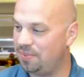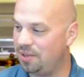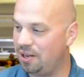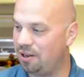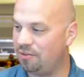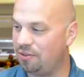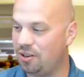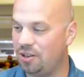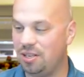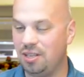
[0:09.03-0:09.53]

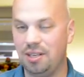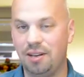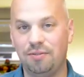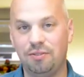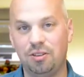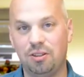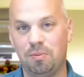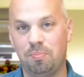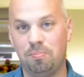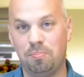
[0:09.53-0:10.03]
Now, I've already
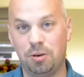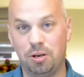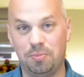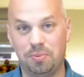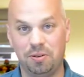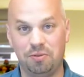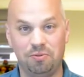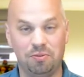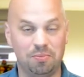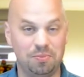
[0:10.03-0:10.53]
covered the
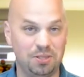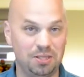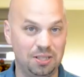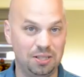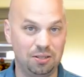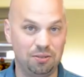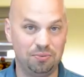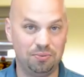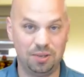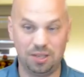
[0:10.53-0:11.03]
bourbon from
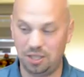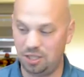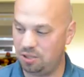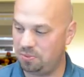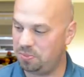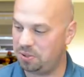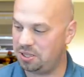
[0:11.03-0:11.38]
Cedar Ridge,